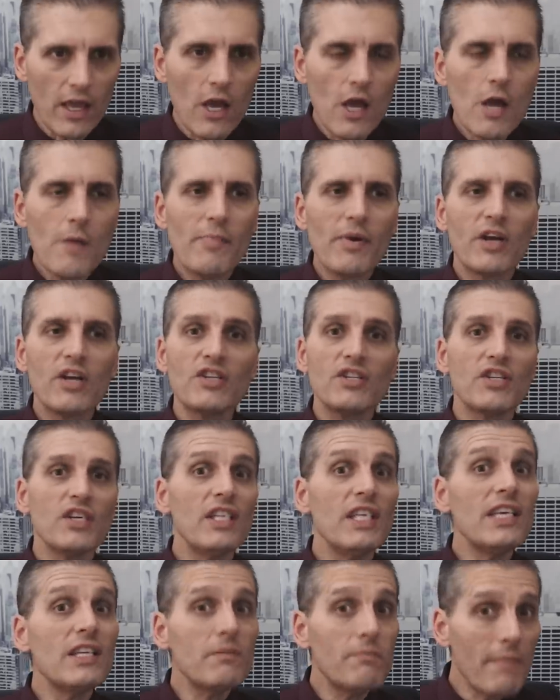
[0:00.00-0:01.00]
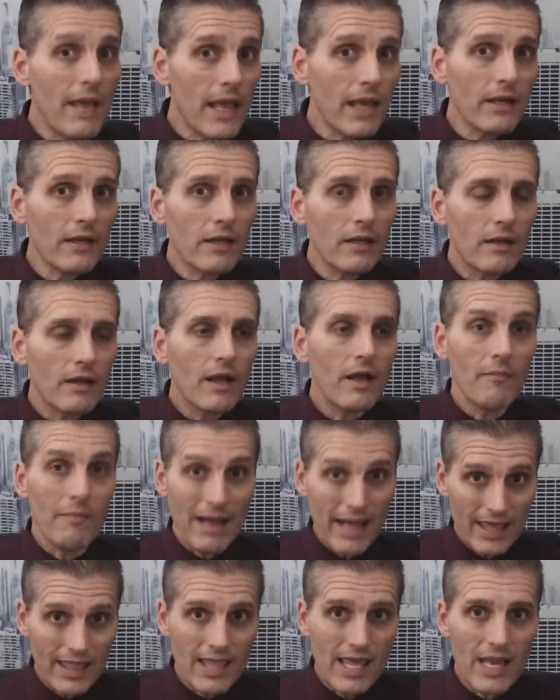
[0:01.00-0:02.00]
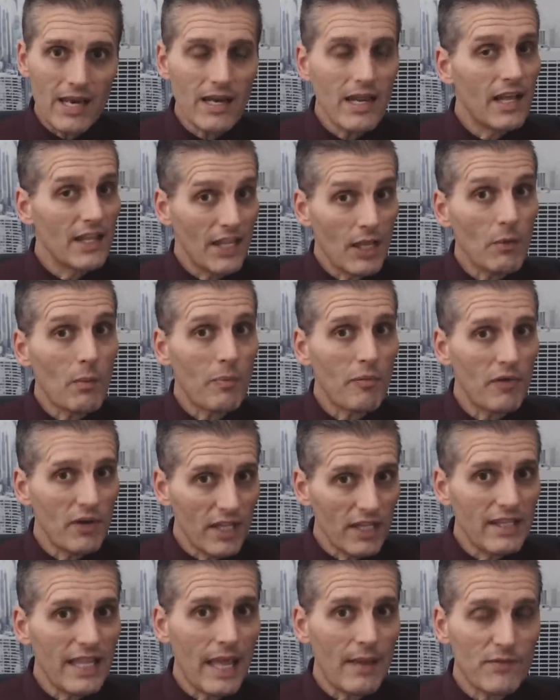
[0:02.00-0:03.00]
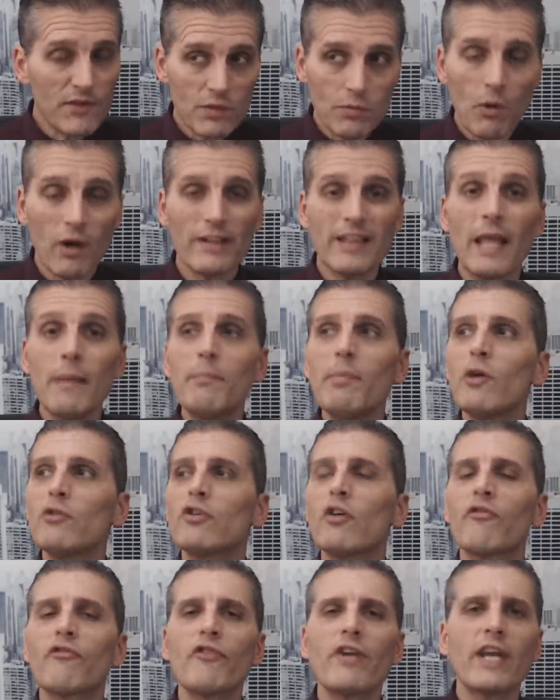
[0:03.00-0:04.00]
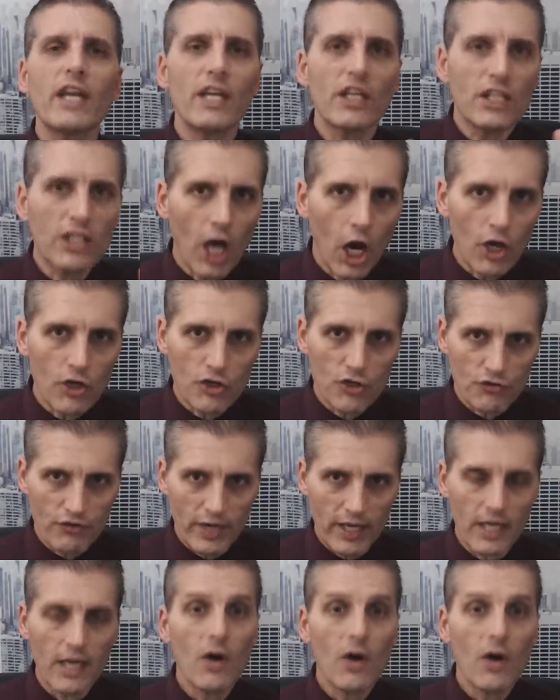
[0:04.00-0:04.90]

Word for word: Because you see, these men back then, they were pretty damn smart. They built a freaking country.